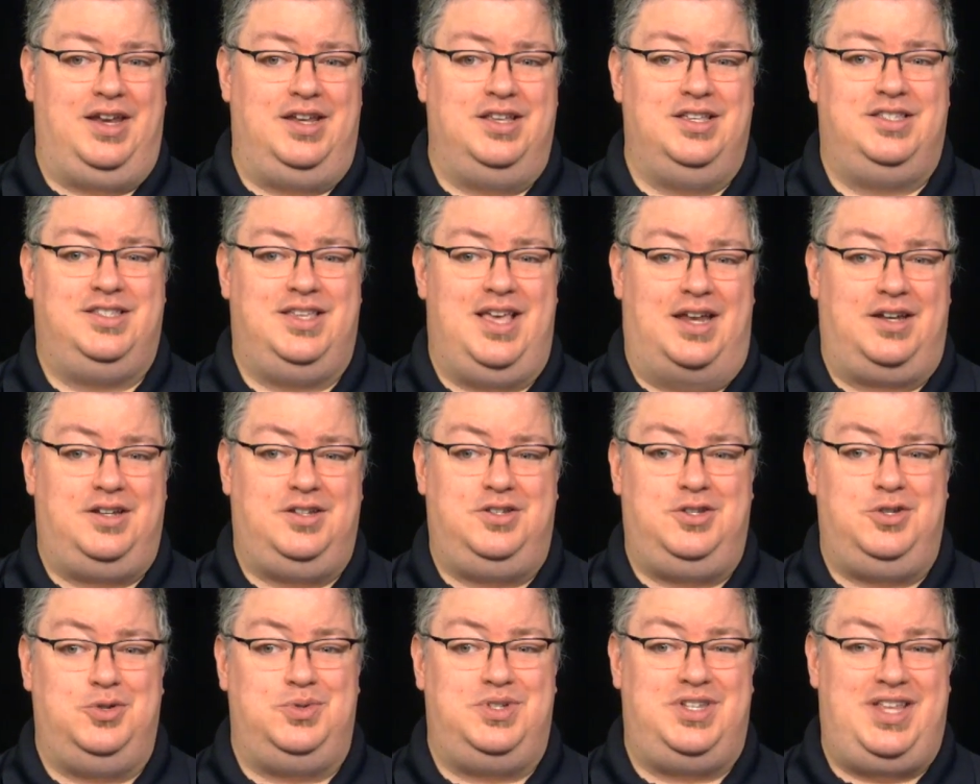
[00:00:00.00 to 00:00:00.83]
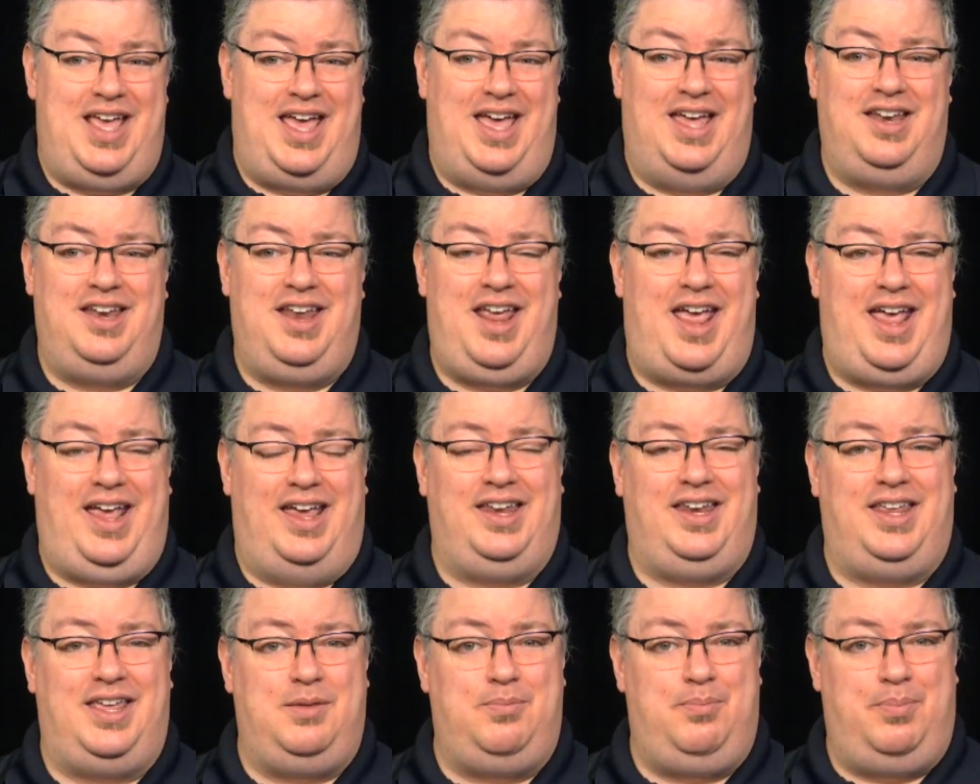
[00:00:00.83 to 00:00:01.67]
is set to
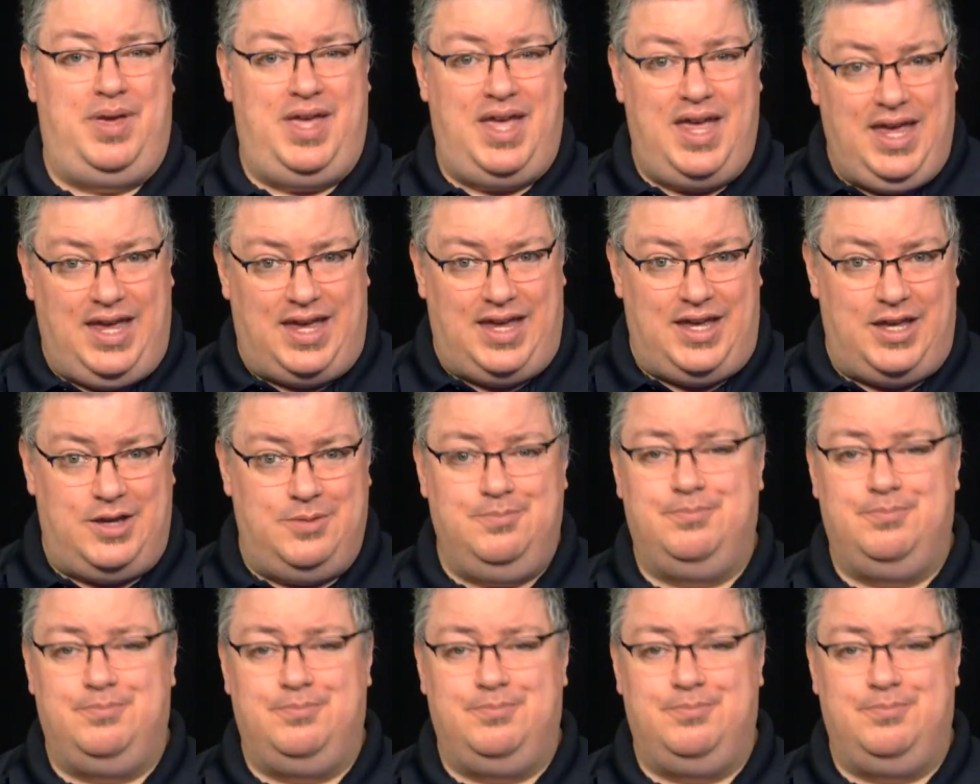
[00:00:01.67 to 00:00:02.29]
1080p,